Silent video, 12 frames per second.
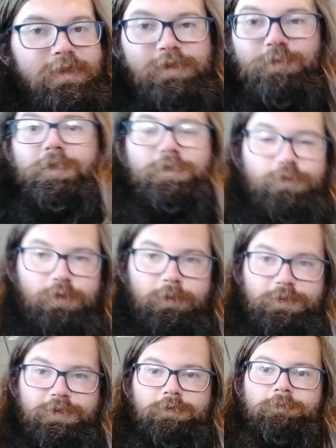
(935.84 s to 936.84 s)
what
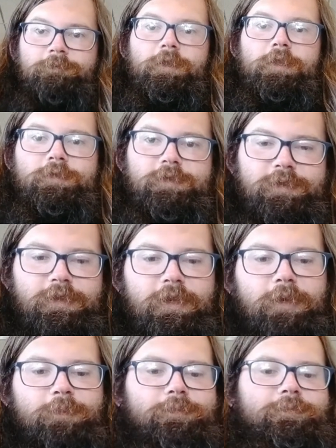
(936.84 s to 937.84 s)
trips you
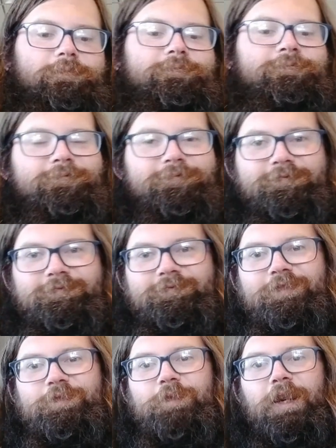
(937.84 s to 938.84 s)
up.
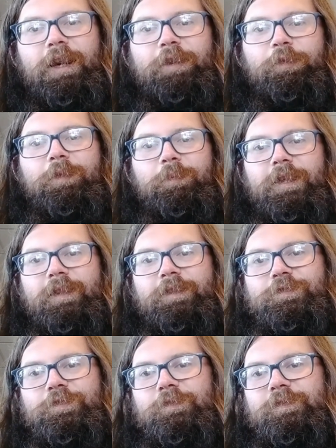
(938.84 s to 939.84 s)
You hiring
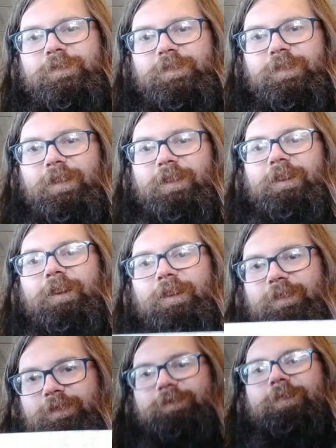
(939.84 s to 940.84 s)
managers,
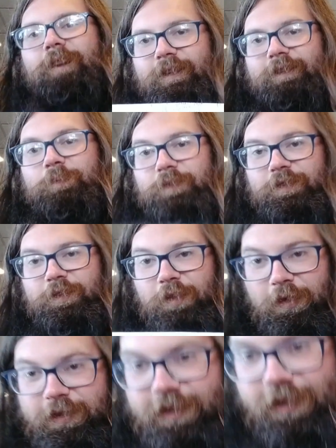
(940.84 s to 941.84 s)
I am going to
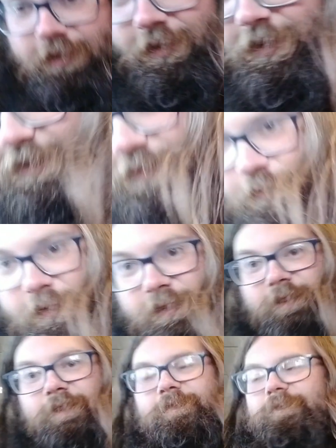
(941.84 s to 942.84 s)
call you out on this one,
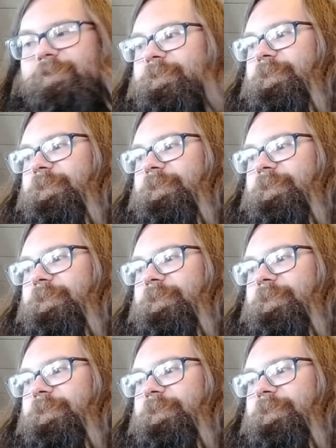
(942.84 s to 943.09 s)
because